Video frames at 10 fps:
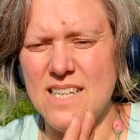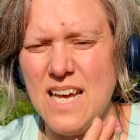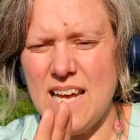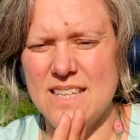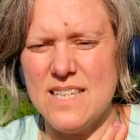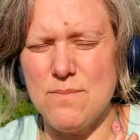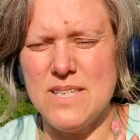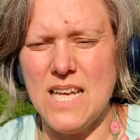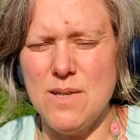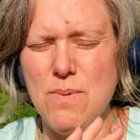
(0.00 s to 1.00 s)
had some
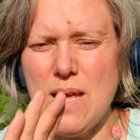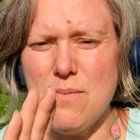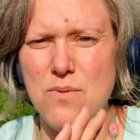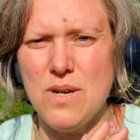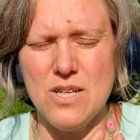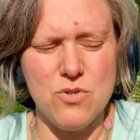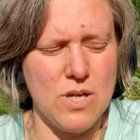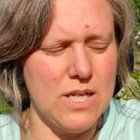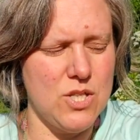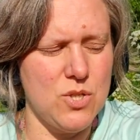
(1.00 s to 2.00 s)
sandpaper and
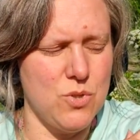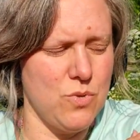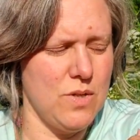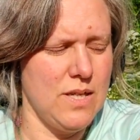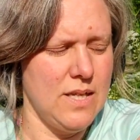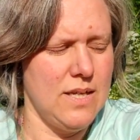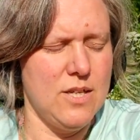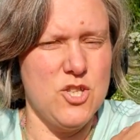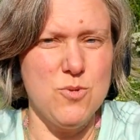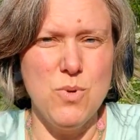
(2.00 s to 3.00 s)
tried to
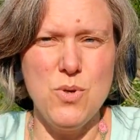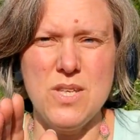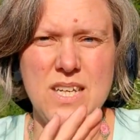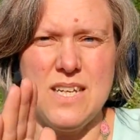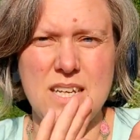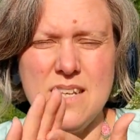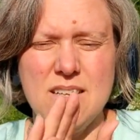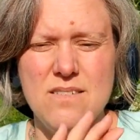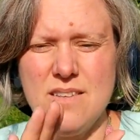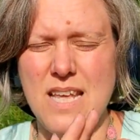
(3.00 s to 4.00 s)
smooth in
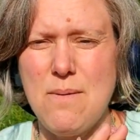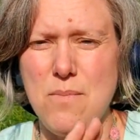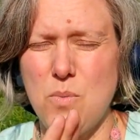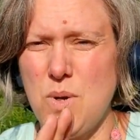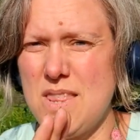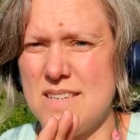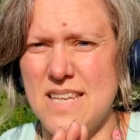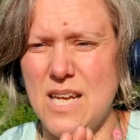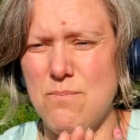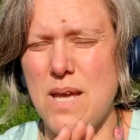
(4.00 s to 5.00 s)
them with the
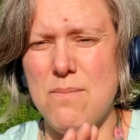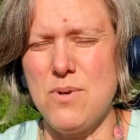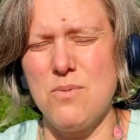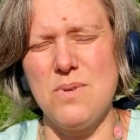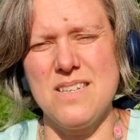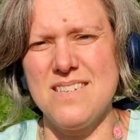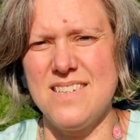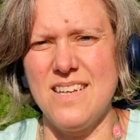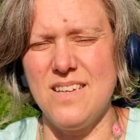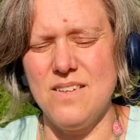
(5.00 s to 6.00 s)
sandpaper, but
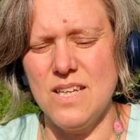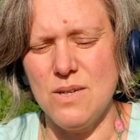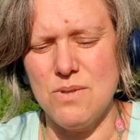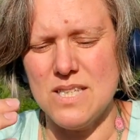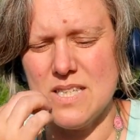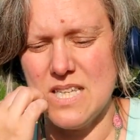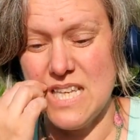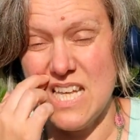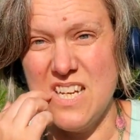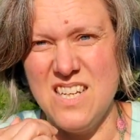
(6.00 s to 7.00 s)
still, it was
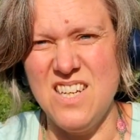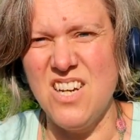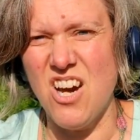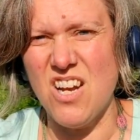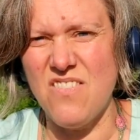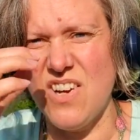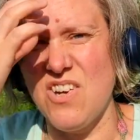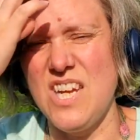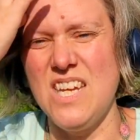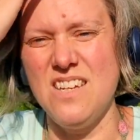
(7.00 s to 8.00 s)
not a
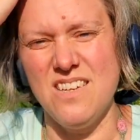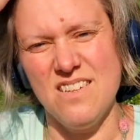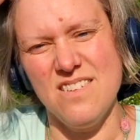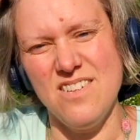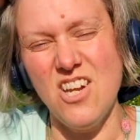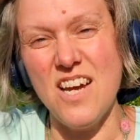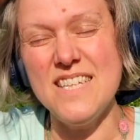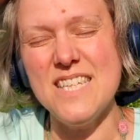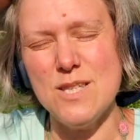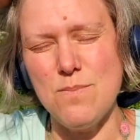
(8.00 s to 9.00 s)
very
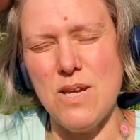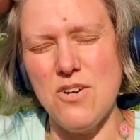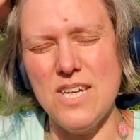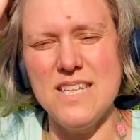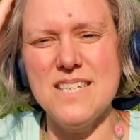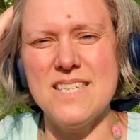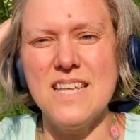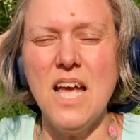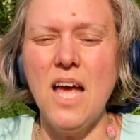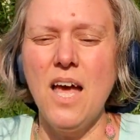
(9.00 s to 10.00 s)
nice experience.